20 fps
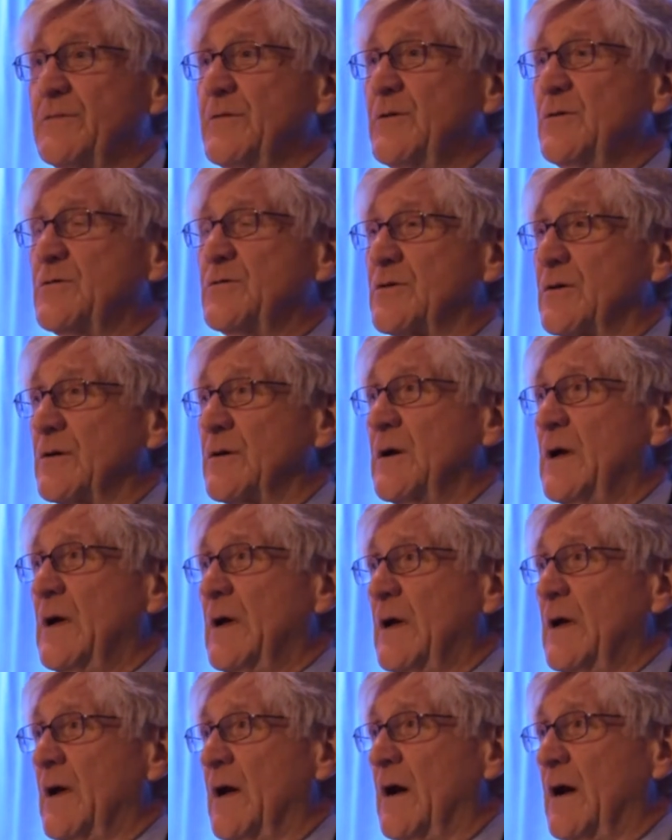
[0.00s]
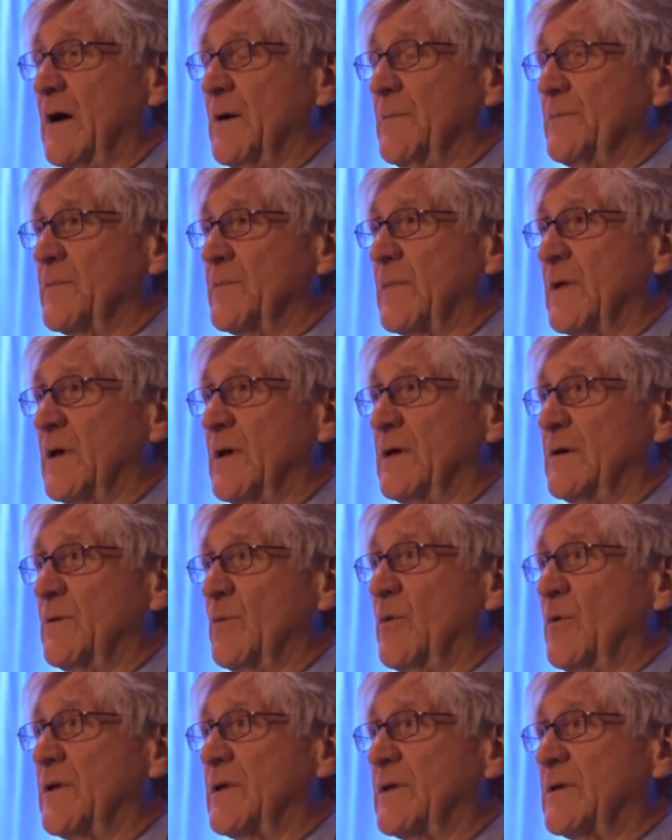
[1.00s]
future Um,
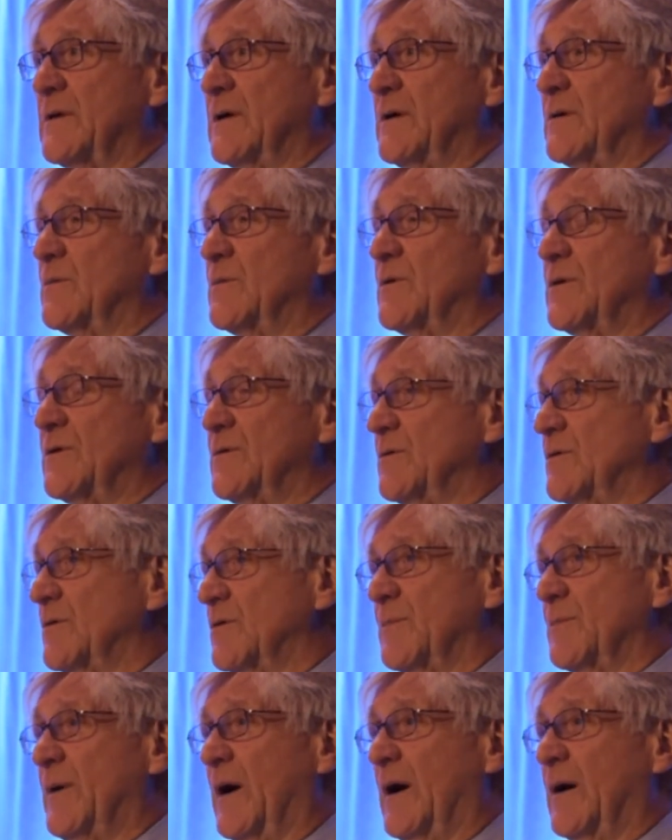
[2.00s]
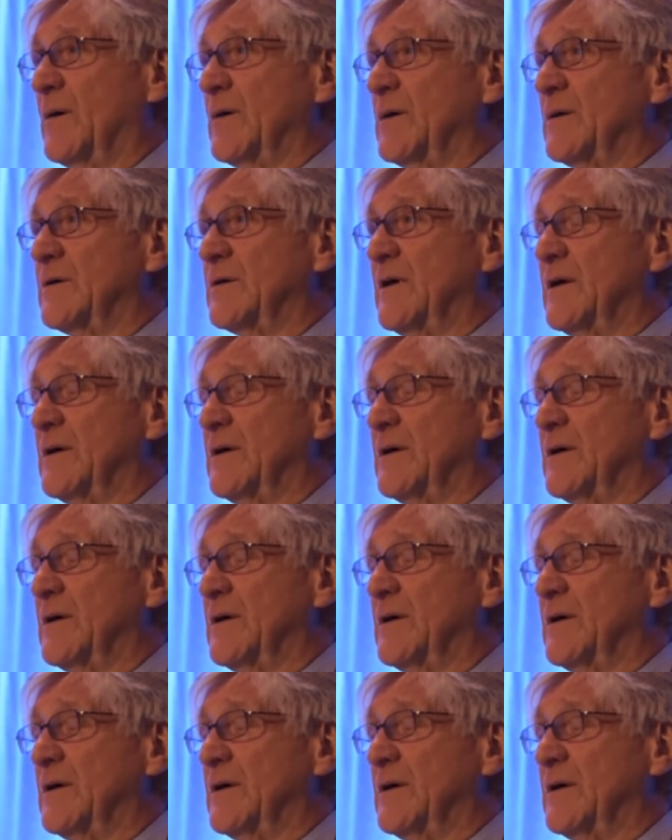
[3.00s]
with, uh, with nuclear power.